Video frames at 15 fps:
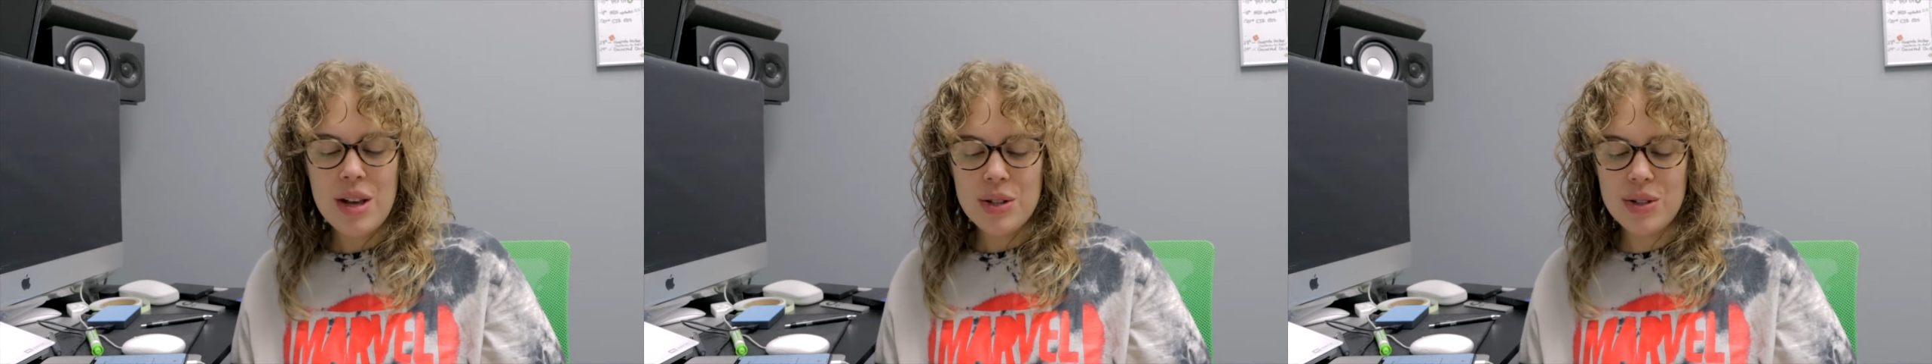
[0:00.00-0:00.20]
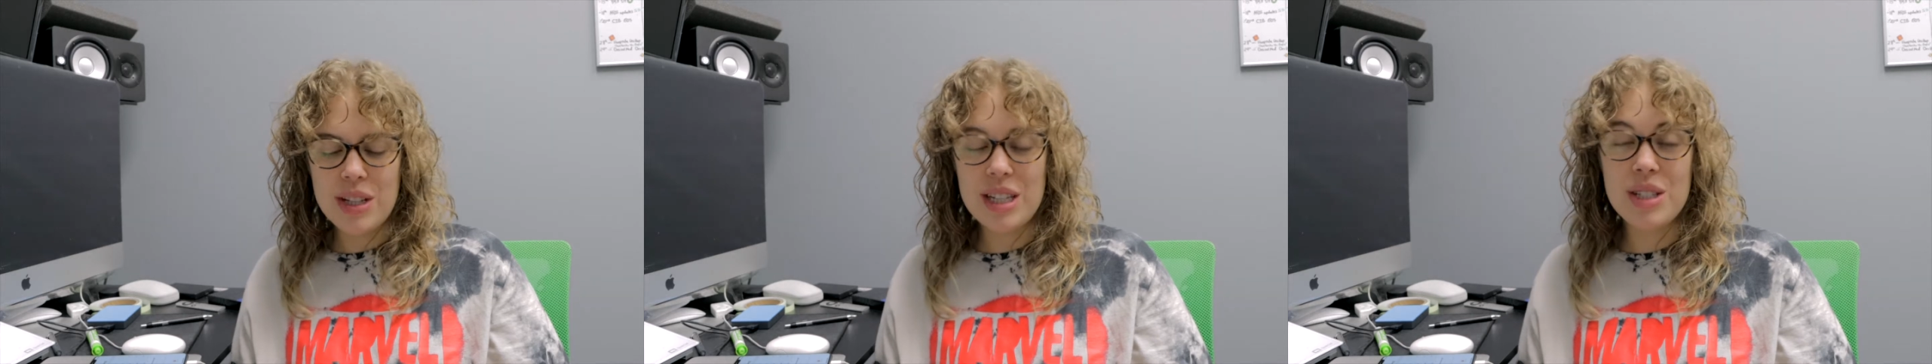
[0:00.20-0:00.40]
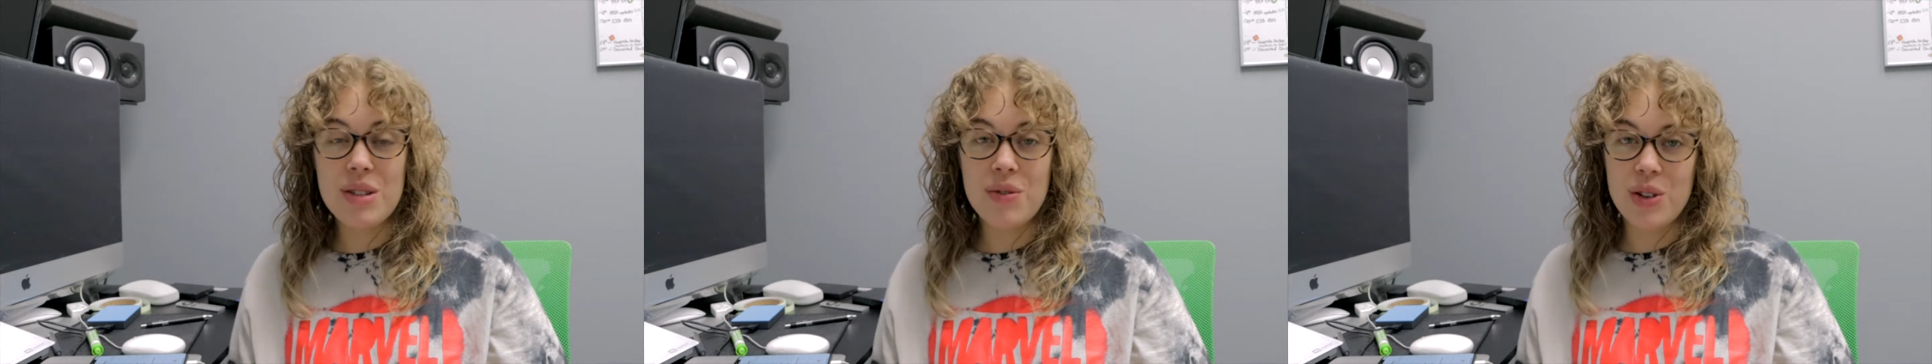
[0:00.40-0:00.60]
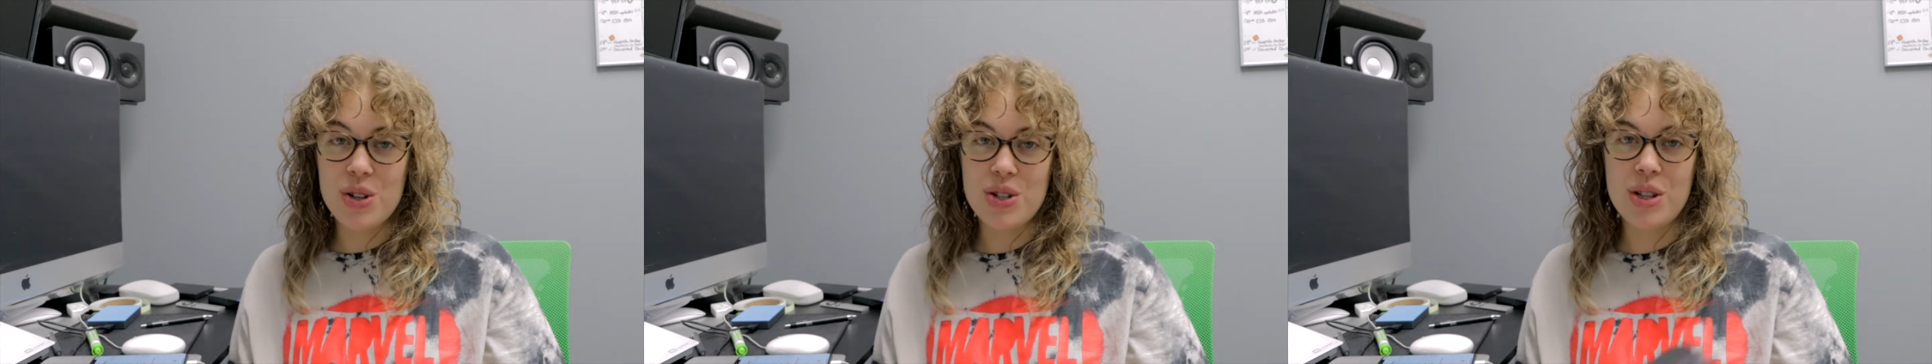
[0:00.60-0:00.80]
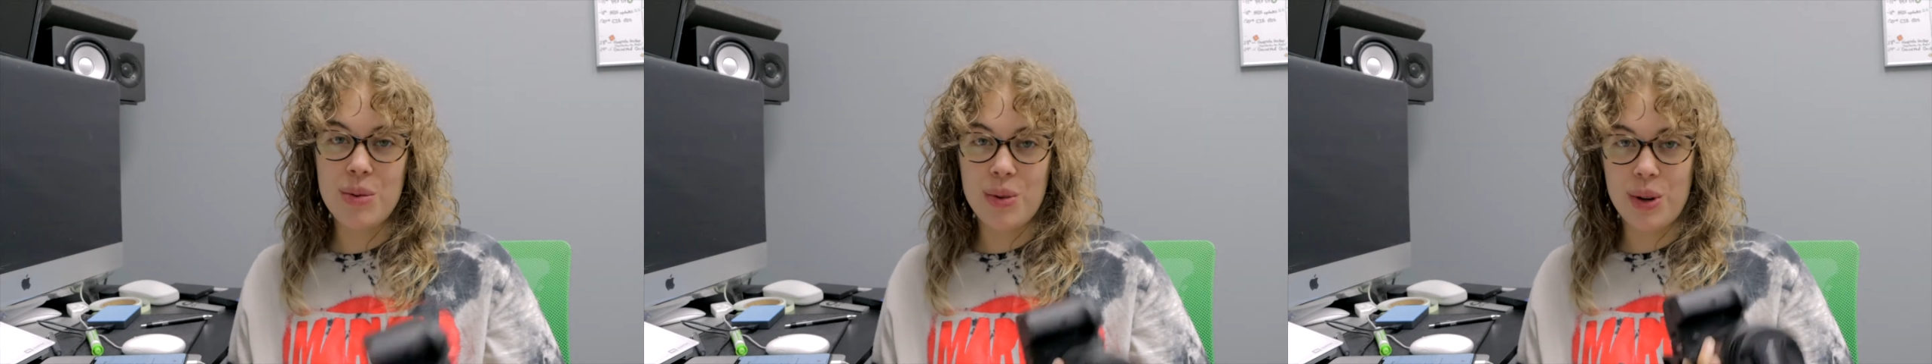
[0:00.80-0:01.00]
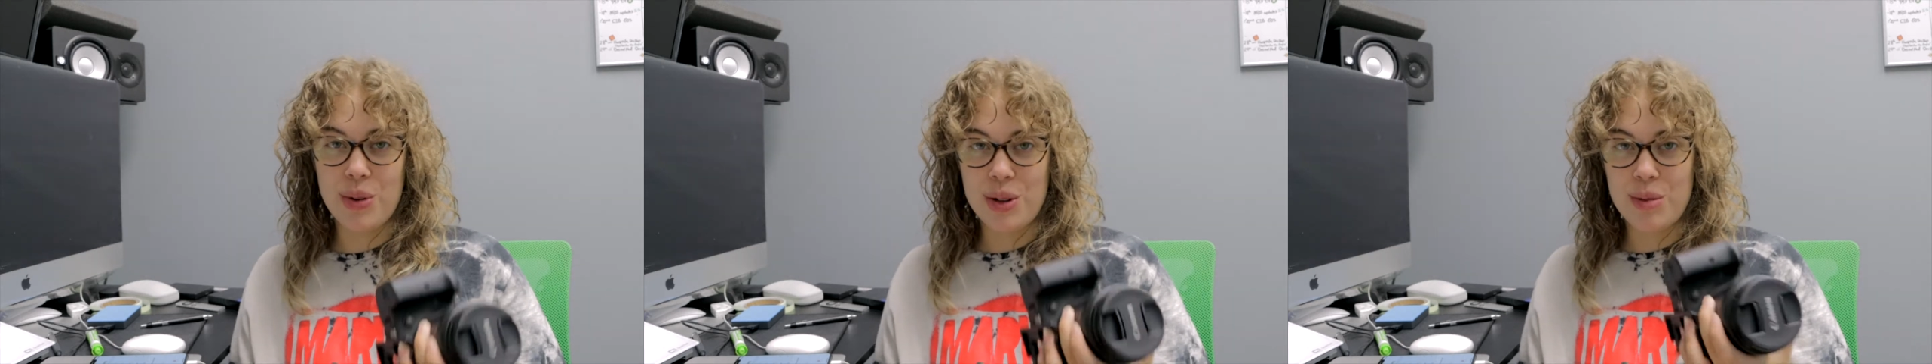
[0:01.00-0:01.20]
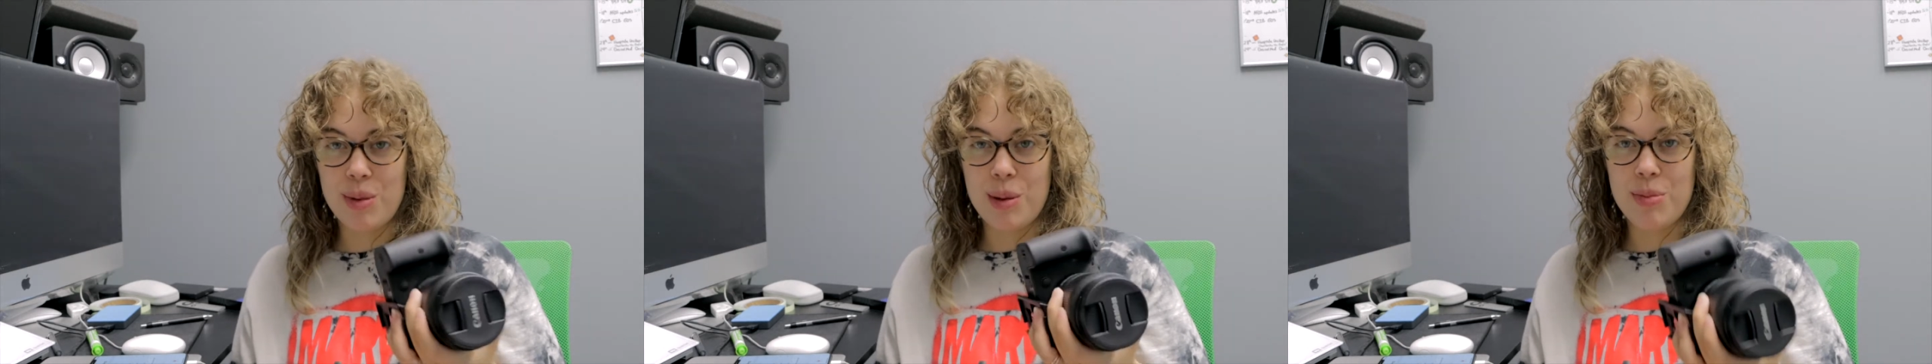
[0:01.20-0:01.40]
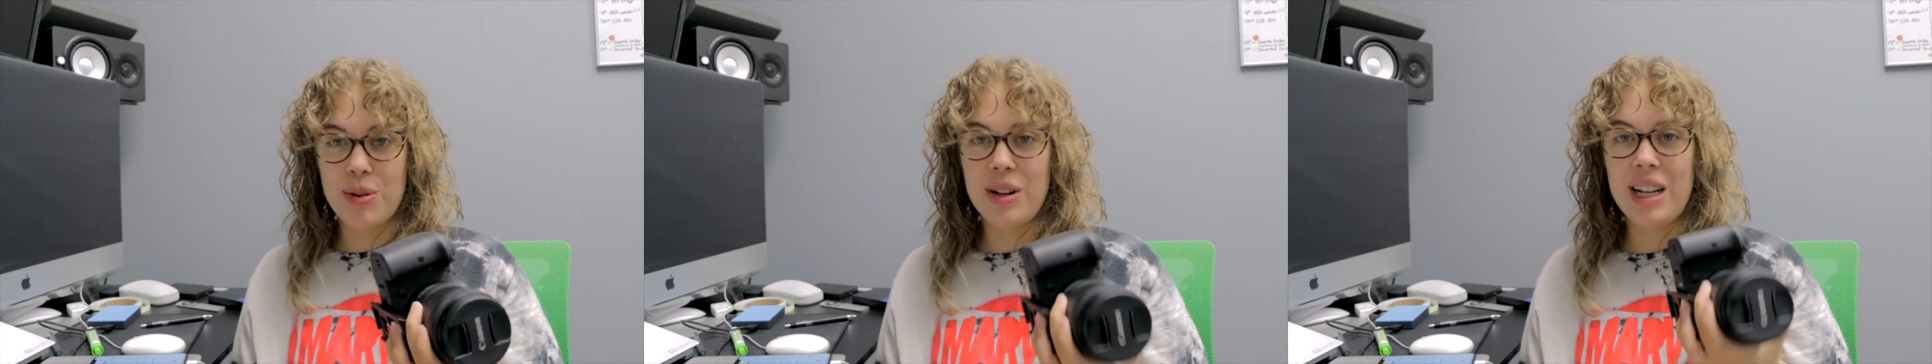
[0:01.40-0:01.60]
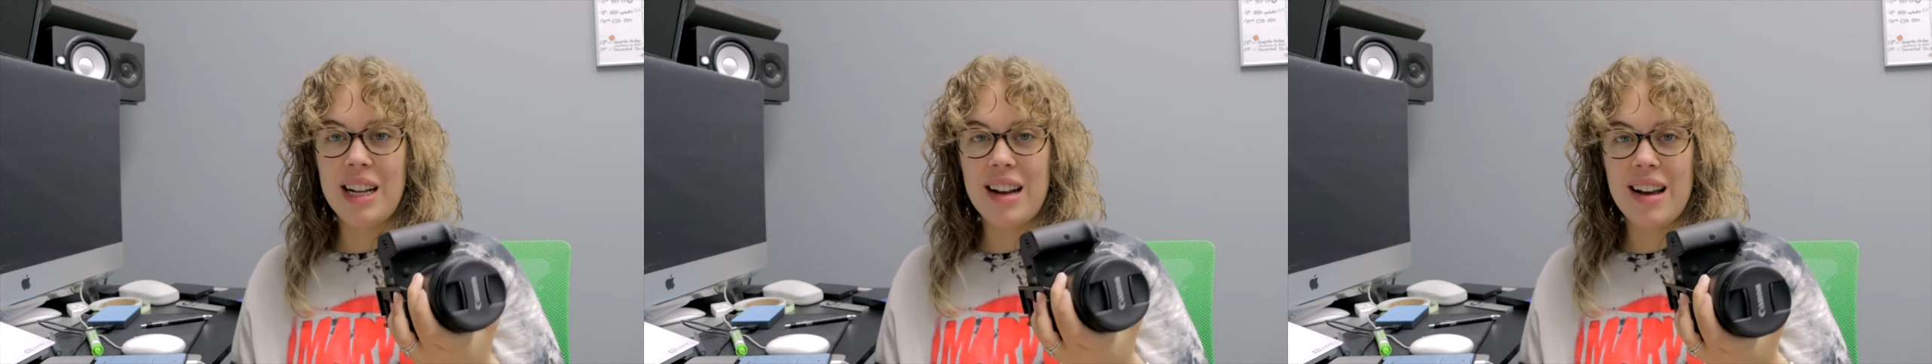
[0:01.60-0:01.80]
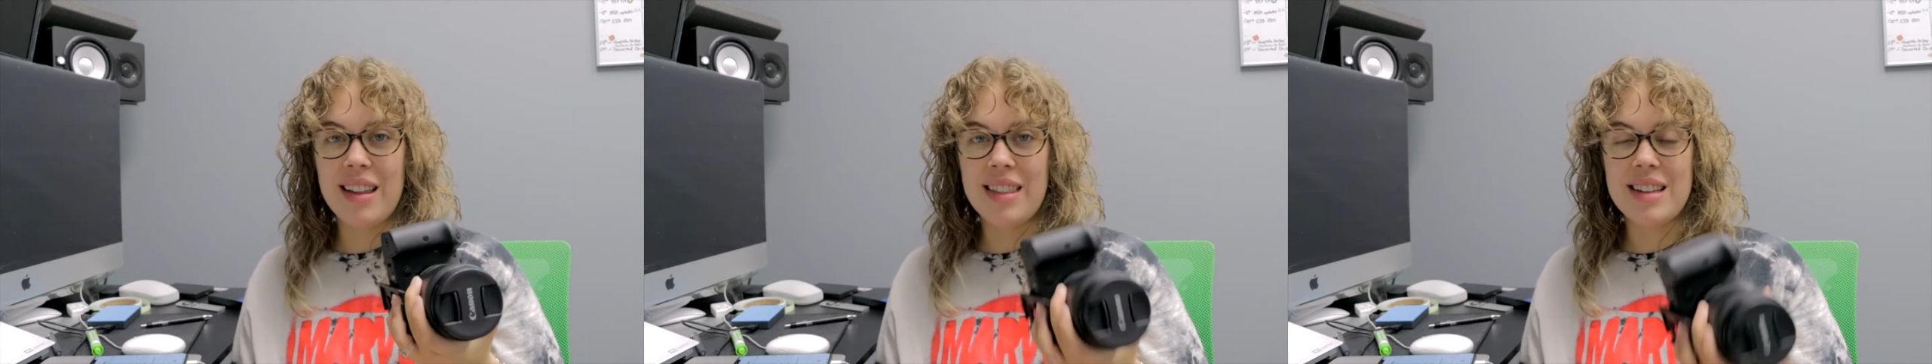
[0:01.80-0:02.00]
so that's the version that we're going to be putting
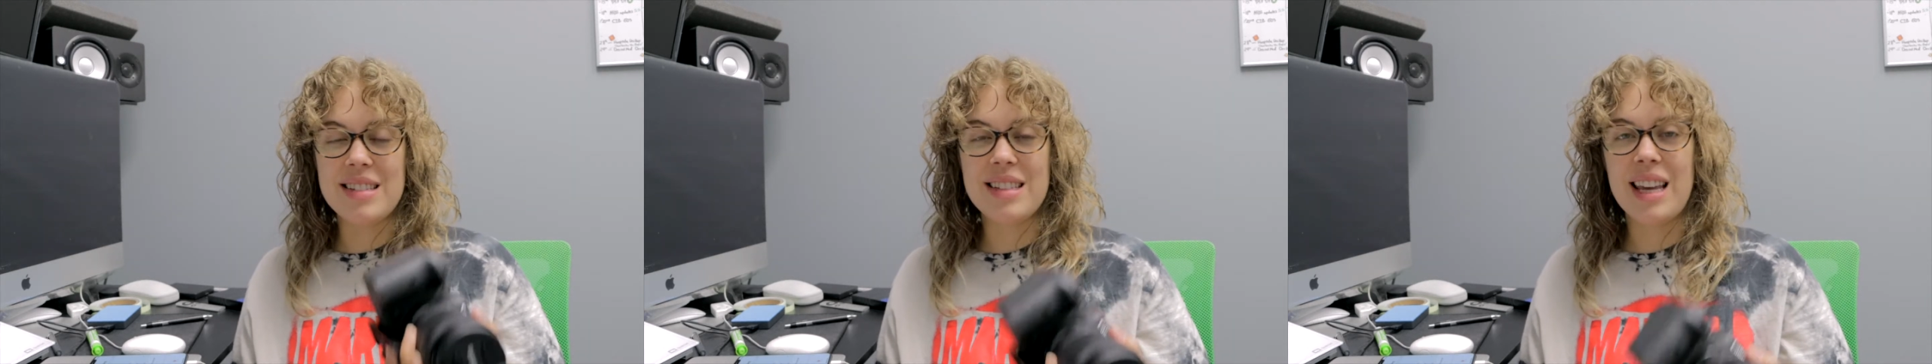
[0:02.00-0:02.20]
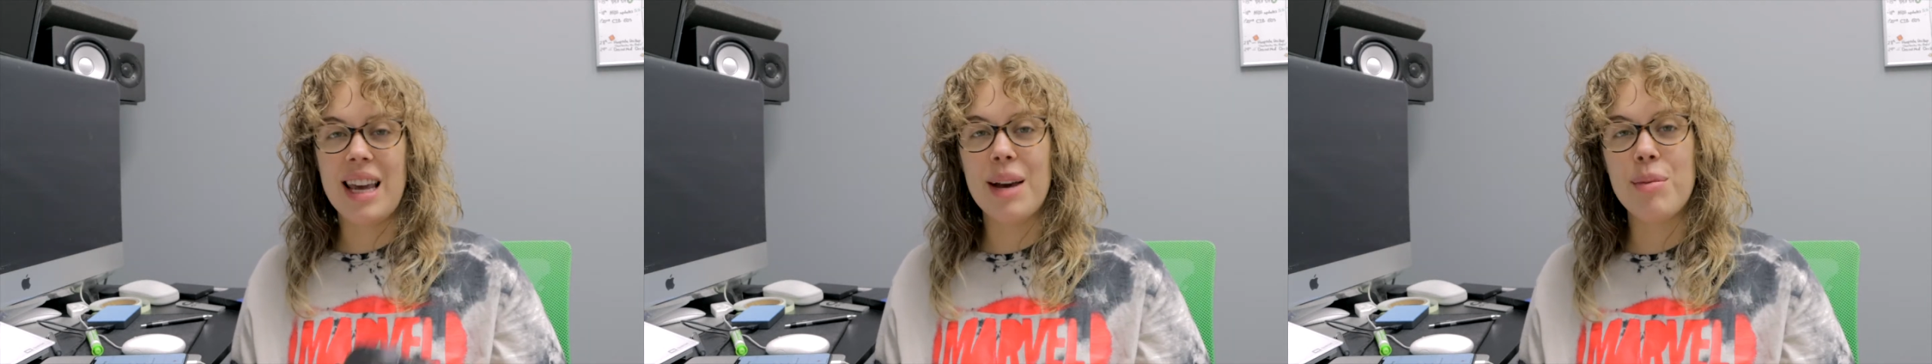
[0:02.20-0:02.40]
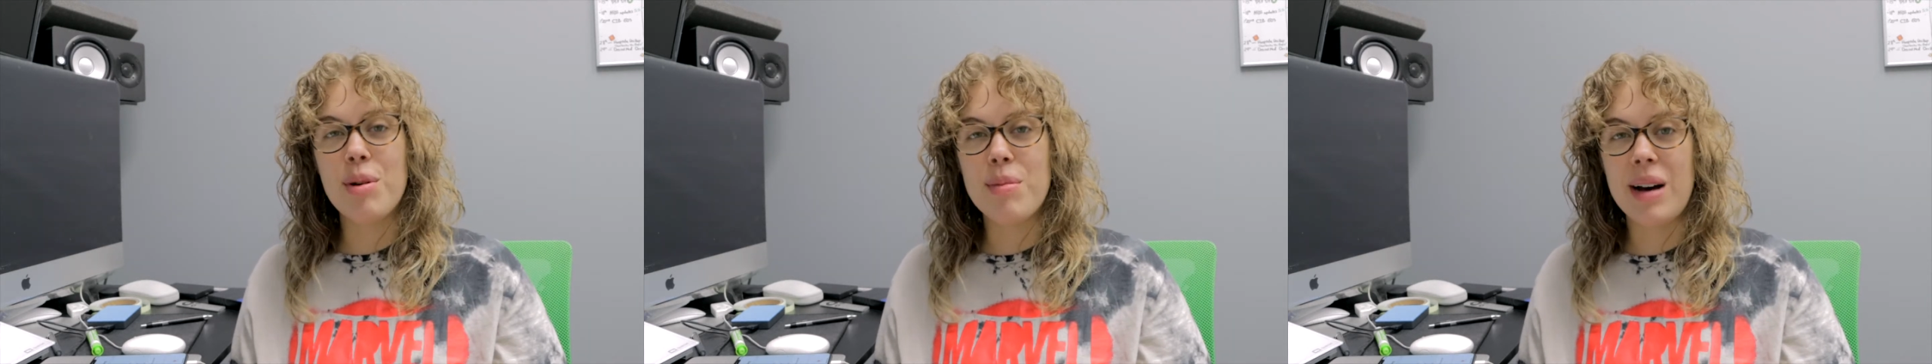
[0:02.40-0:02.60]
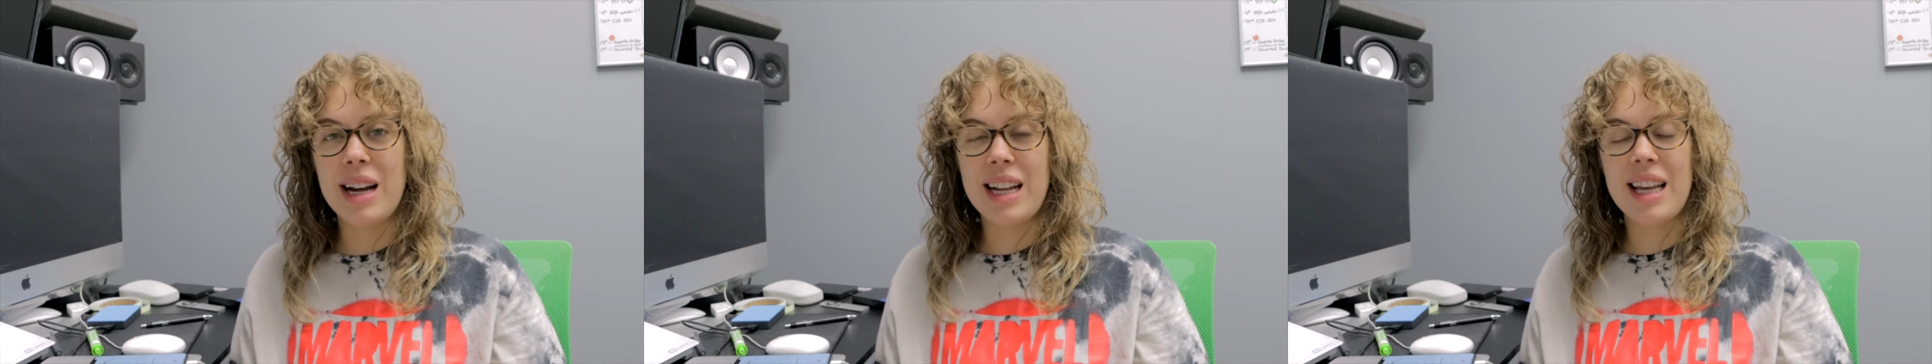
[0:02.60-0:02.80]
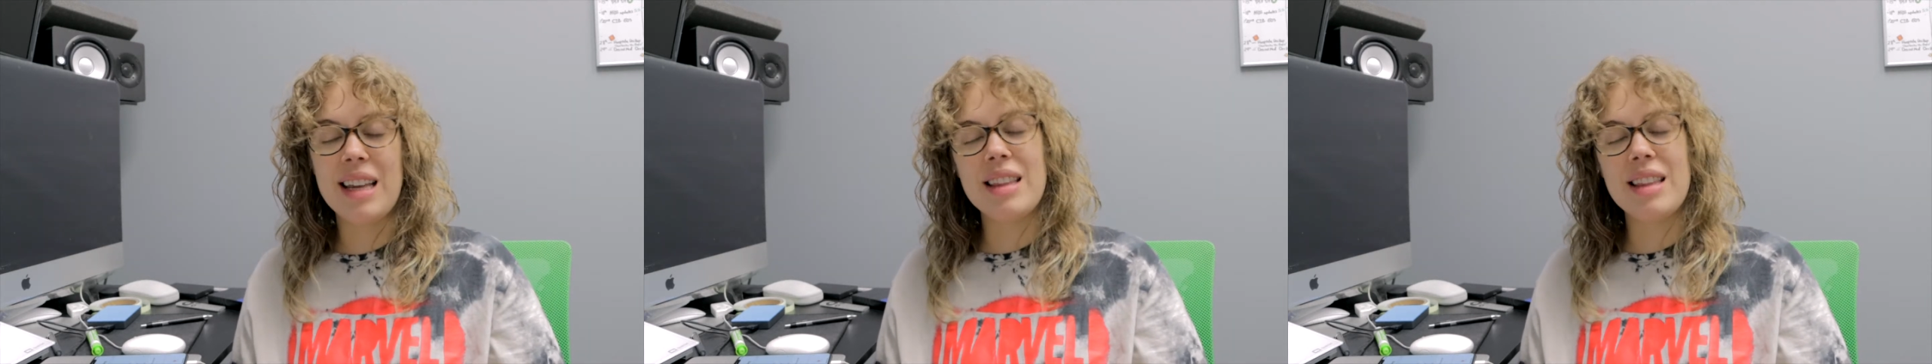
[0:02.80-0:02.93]
on this camera body,